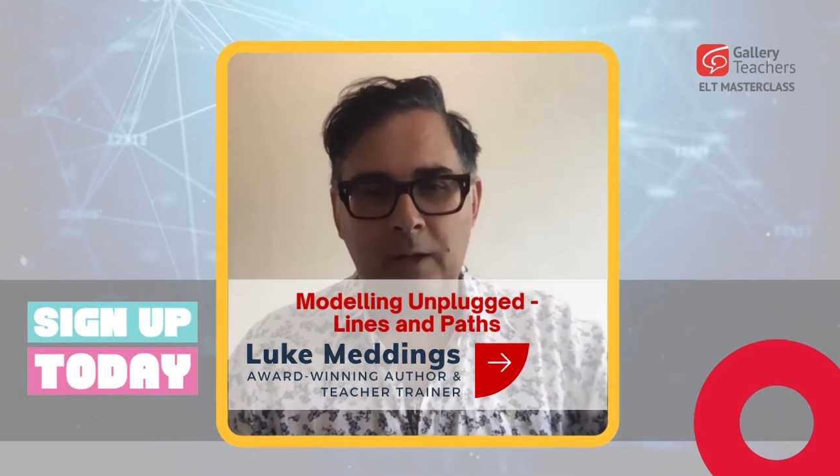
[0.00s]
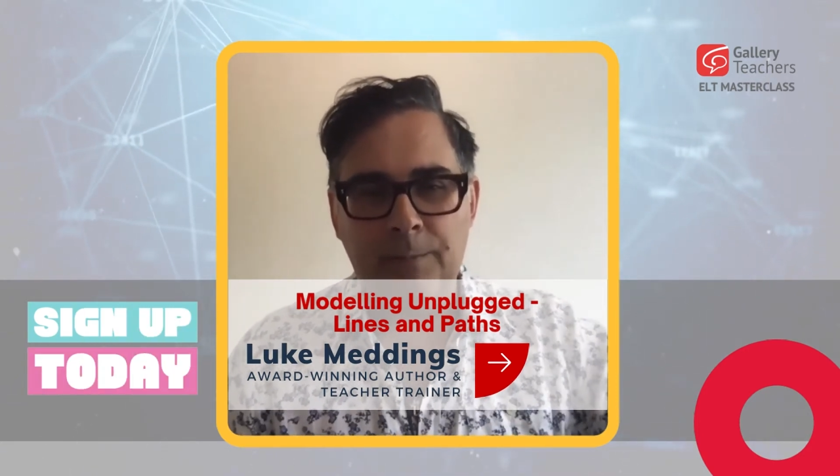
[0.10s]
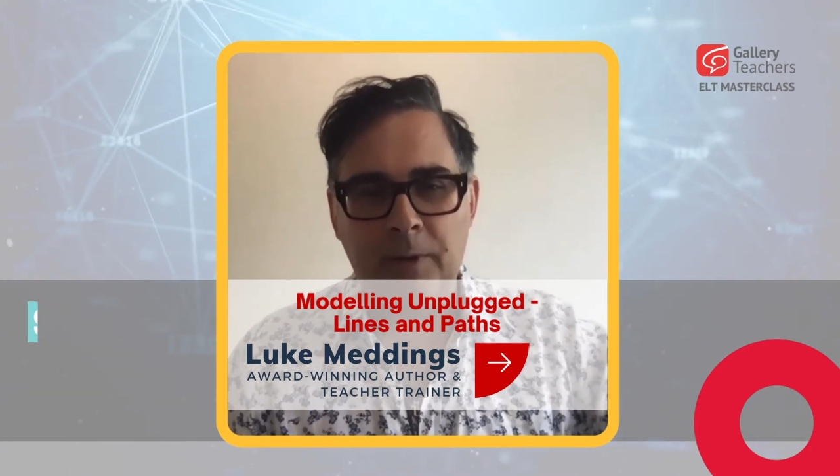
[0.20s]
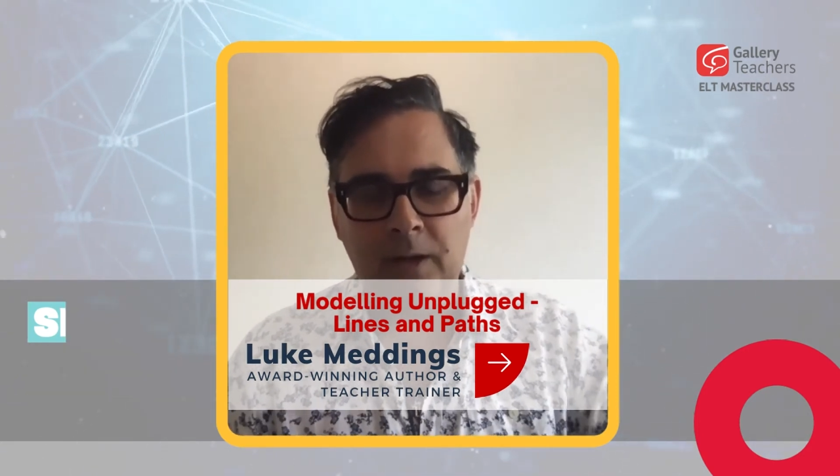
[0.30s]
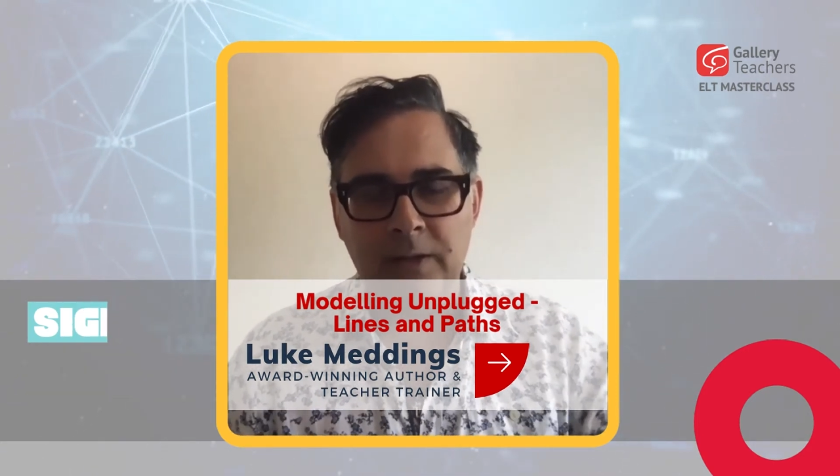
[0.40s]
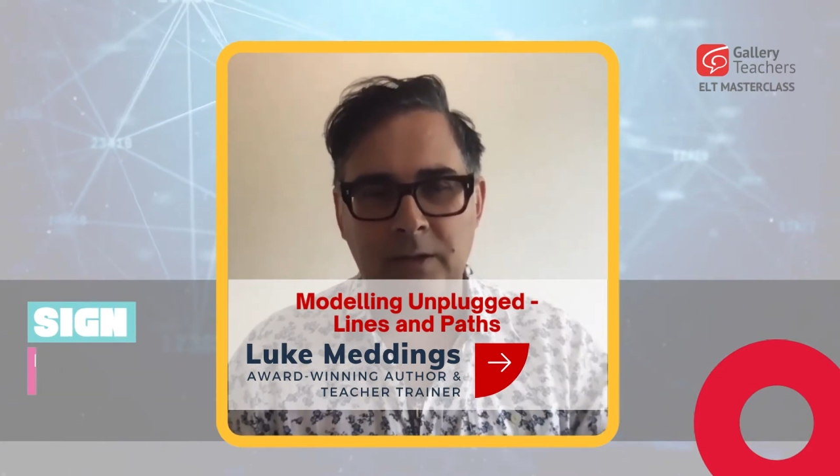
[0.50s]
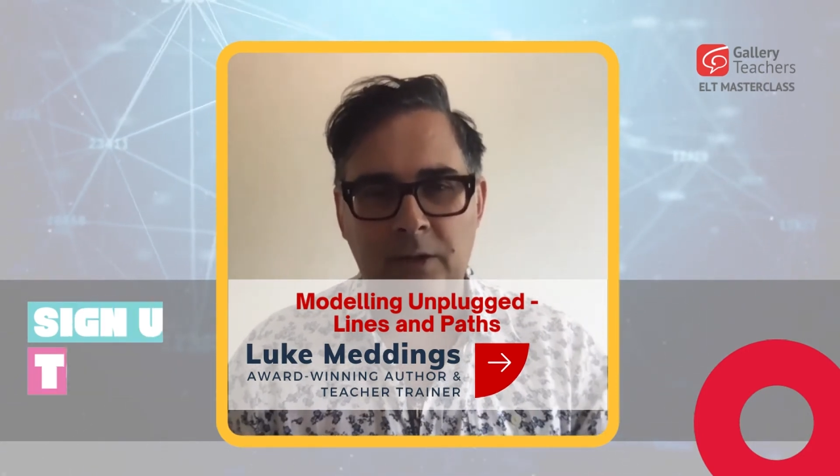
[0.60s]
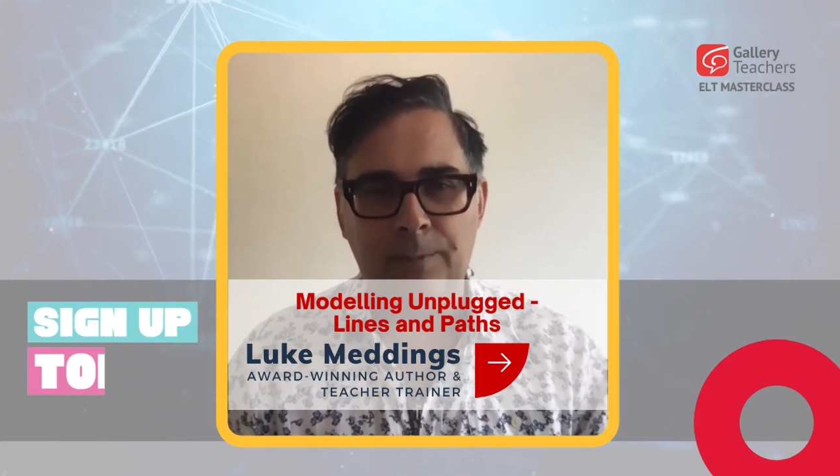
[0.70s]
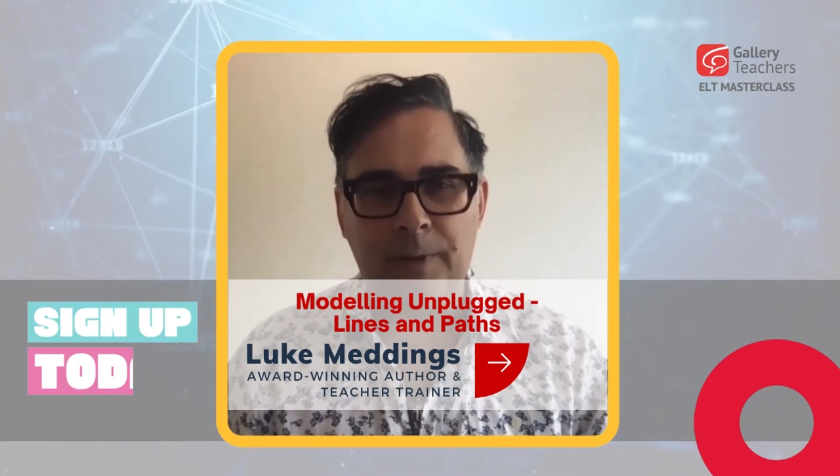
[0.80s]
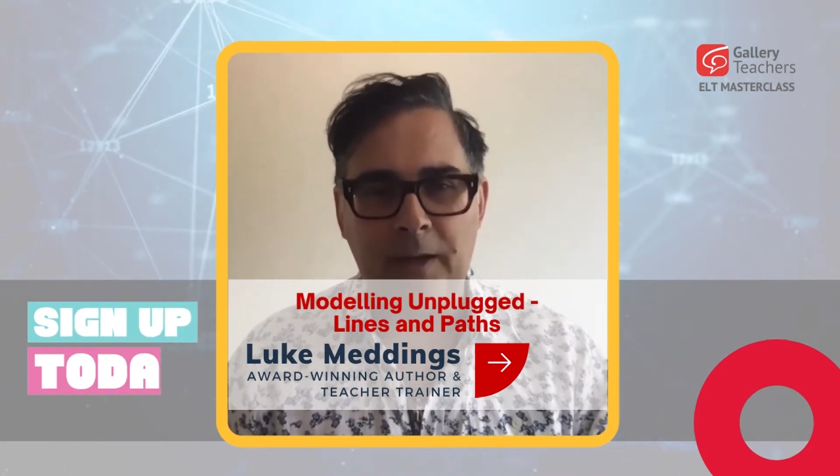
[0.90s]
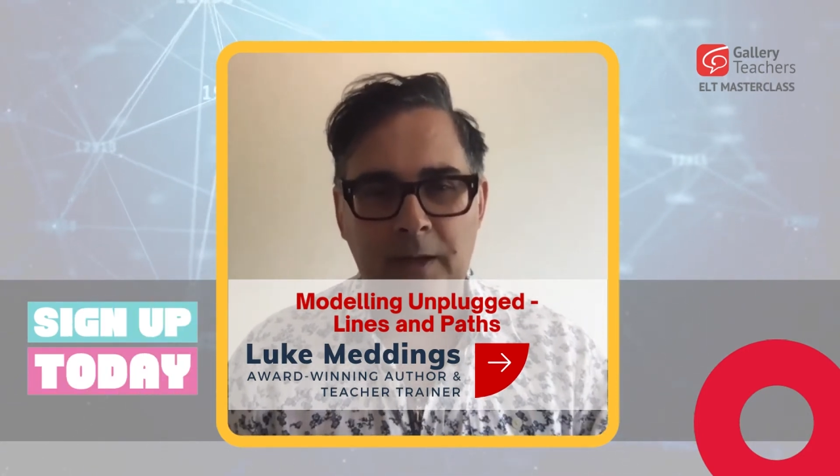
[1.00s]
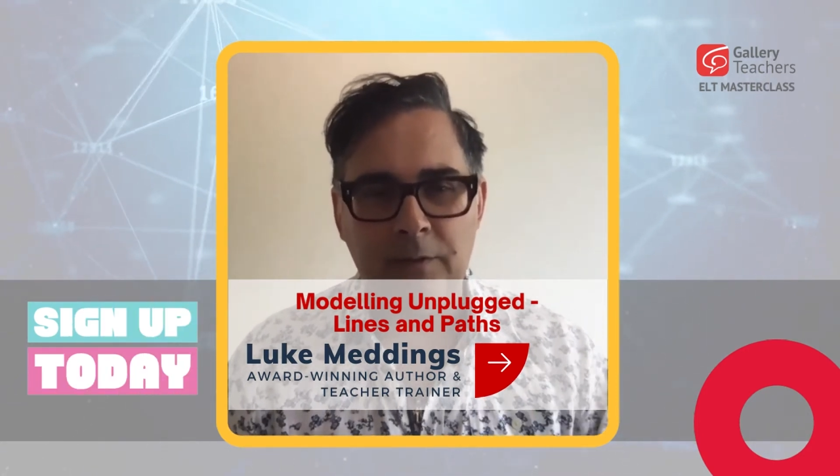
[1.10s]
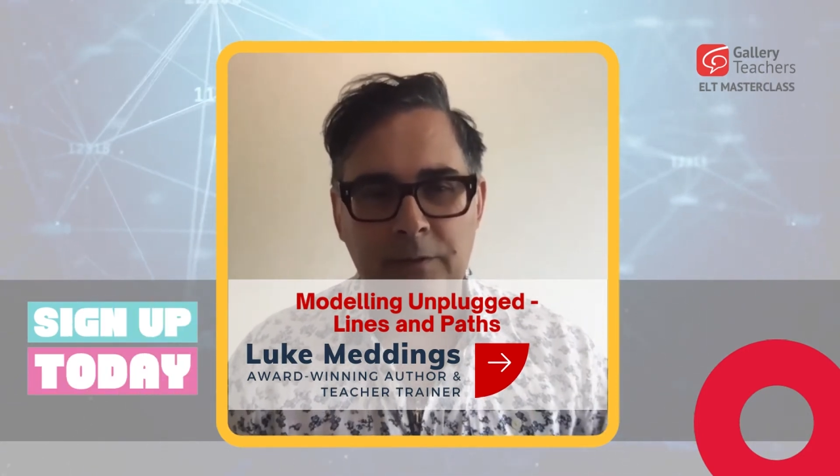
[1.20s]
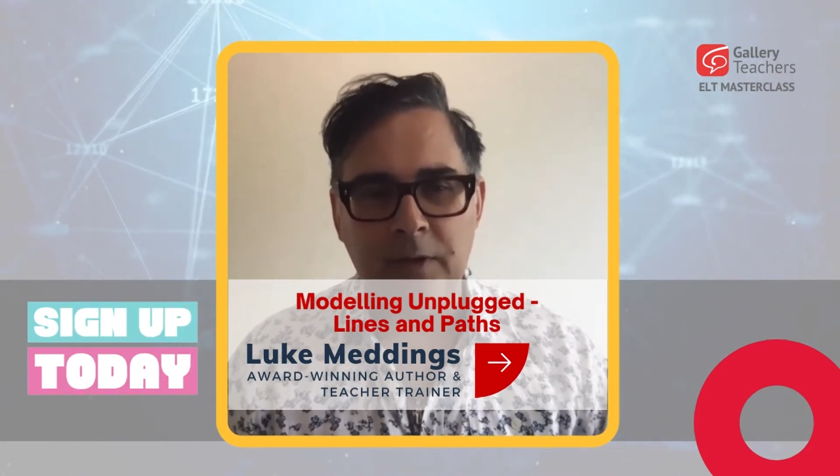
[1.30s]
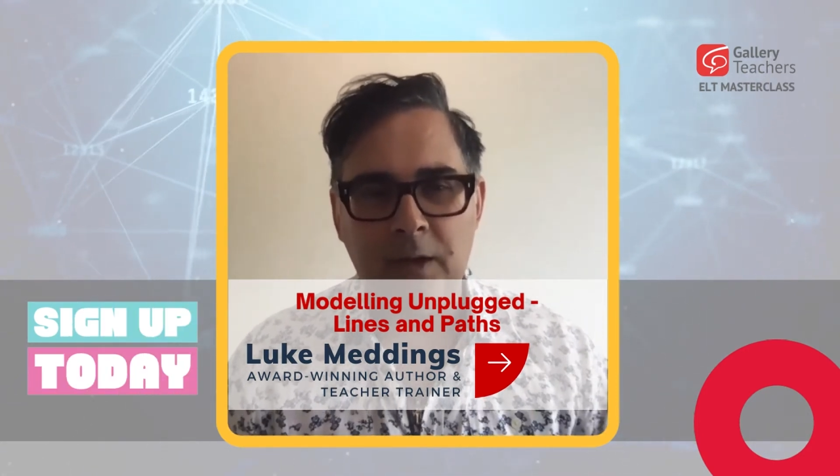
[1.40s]
paths that are
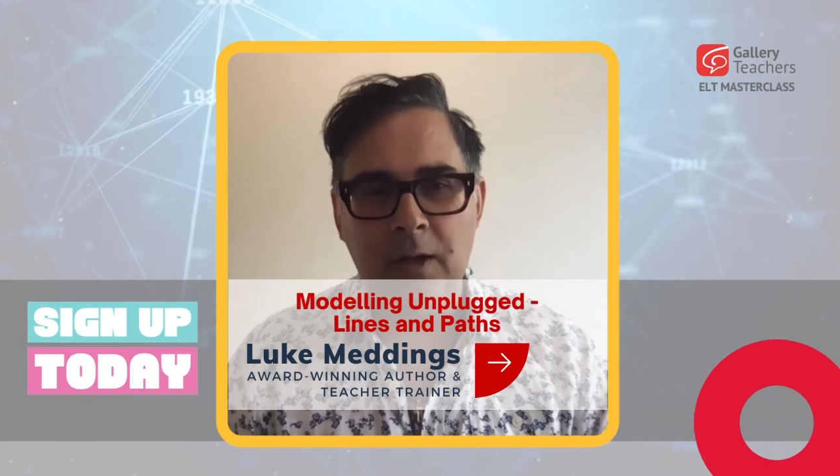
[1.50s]
paved,